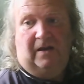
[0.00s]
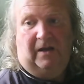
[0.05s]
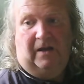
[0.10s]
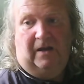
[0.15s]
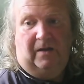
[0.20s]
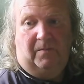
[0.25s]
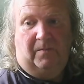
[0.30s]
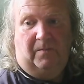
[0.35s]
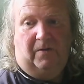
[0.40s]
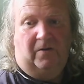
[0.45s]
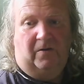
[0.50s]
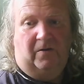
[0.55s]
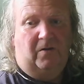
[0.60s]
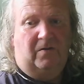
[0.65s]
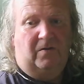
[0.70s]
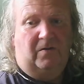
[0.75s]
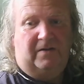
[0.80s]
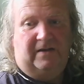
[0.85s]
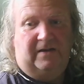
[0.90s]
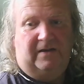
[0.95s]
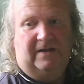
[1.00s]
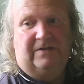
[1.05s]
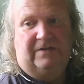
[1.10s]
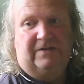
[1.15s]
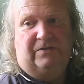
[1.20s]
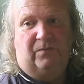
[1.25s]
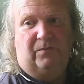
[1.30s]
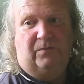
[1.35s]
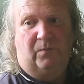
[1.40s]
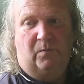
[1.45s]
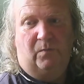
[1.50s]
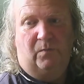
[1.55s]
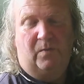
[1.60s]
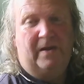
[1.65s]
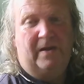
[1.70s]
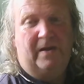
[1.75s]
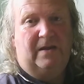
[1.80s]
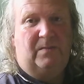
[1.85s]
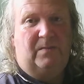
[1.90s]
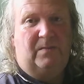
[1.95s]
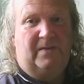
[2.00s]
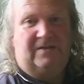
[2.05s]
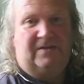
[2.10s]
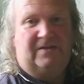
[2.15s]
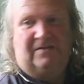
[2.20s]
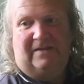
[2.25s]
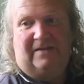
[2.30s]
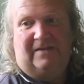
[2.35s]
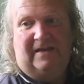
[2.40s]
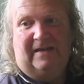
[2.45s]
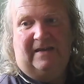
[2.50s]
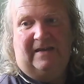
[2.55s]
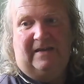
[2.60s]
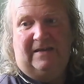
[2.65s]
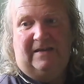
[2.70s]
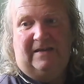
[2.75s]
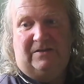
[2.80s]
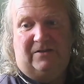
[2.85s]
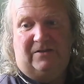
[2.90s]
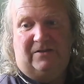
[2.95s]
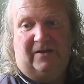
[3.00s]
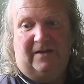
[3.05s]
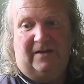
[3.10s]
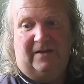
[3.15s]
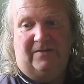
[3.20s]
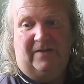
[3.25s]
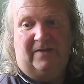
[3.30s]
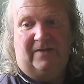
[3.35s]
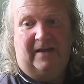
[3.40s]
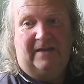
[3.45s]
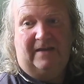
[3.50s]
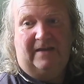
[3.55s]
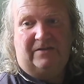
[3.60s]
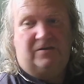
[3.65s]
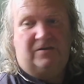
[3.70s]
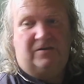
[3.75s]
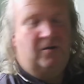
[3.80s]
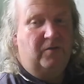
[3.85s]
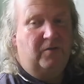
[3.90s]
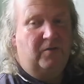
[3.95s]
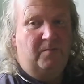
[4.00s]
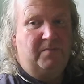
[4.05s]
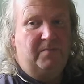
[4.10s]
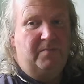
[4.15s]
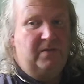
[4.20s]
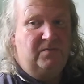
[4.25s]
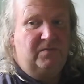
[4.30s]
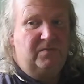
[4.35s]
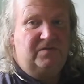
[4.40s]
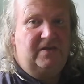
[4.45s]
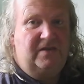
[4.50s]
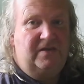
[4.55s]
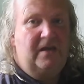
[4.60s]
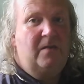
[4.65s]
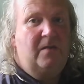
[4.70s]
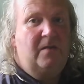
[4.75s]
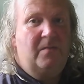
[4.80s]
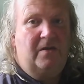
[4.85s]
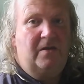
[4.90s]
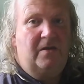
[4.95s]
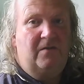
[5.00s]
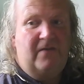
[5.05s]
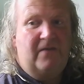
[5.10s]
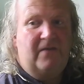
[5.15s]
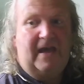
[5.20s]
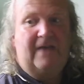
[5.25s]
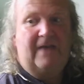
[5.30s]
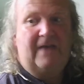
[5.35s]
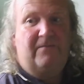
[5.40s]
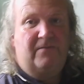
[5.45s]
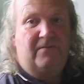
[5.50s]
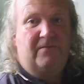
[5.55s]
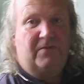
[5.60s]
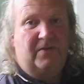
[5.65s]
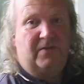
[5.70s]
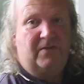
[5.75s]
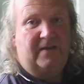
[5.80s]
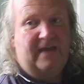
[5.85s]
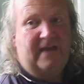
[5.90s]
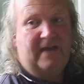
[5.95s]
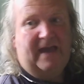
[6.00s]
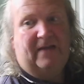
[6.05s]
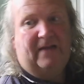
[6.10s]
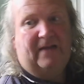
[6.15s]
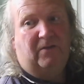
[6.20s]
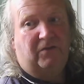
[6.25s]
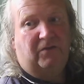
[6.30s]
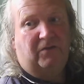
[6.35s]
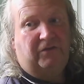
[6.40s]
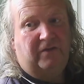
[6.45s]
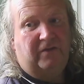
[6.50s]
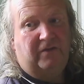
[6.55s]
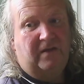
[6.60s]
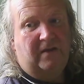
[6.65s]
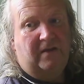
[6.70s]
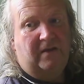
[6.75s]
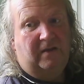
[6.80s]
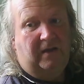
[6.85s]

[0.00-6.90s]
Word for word: Um, all kinds of weird bits of kit he's got in there. It's called the Museum of Everything Else.